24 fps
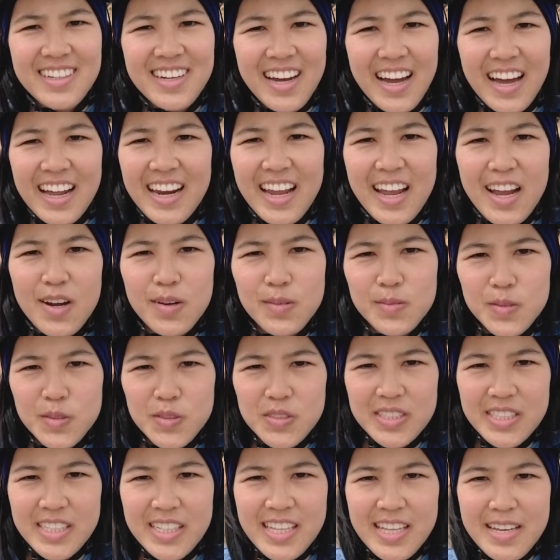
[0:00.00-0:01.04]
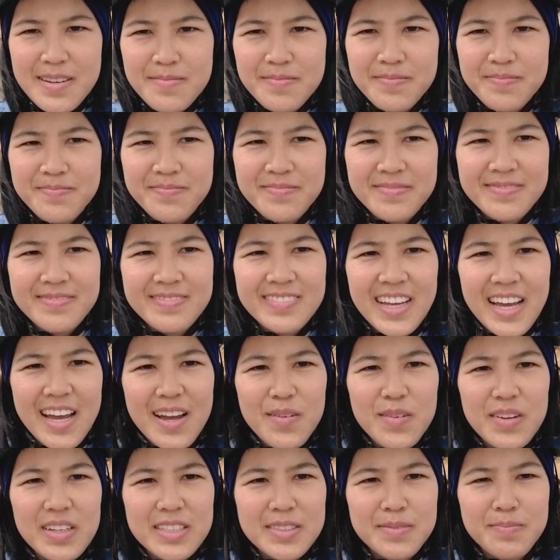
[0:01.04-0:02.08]
I hope to see them.
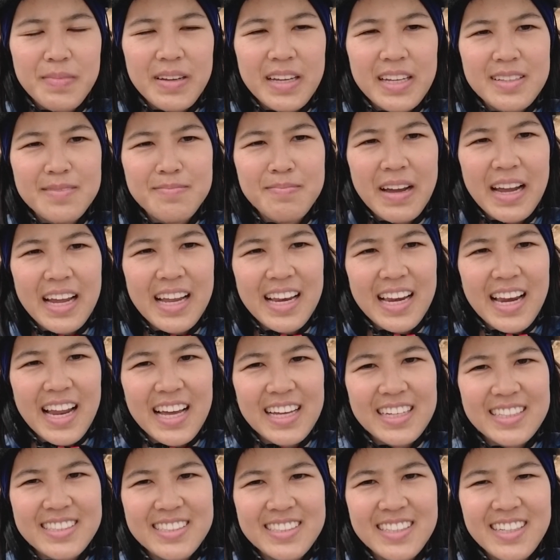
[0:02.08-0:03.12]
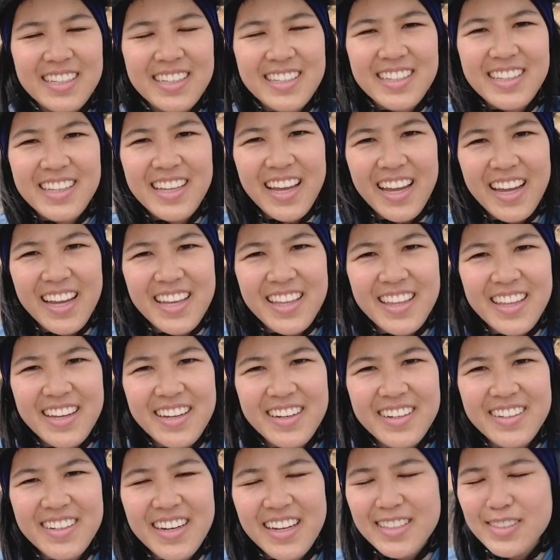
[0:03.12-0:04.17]
I will spend my last day
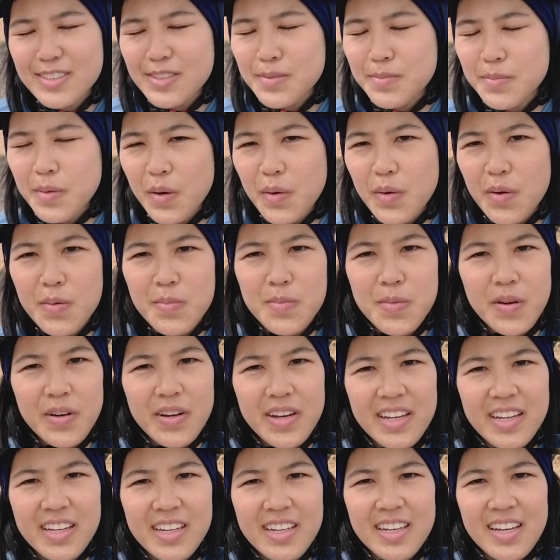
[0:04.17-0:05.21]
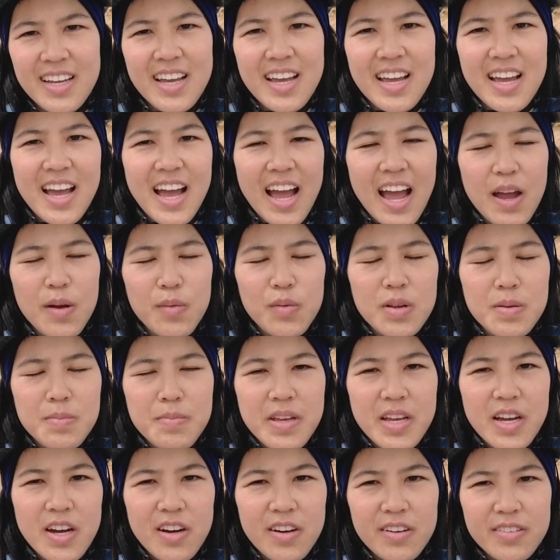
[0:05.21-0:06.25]
there and tomorrow morning I will
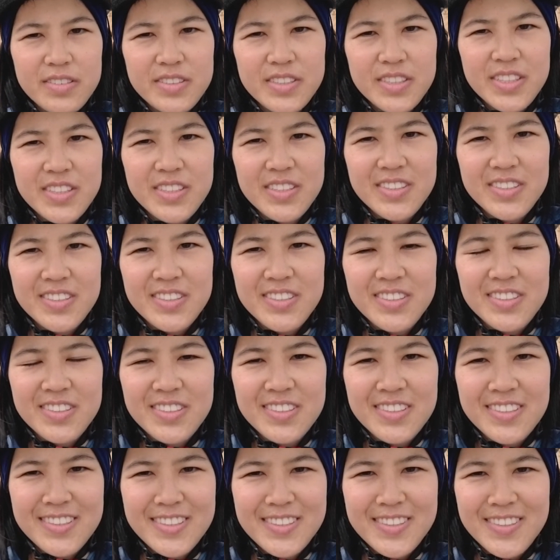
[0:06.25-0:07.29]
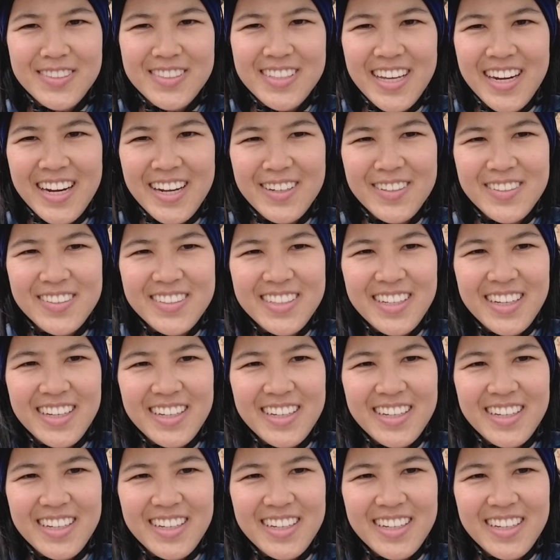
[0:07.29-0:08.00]
be off to Zaragoza.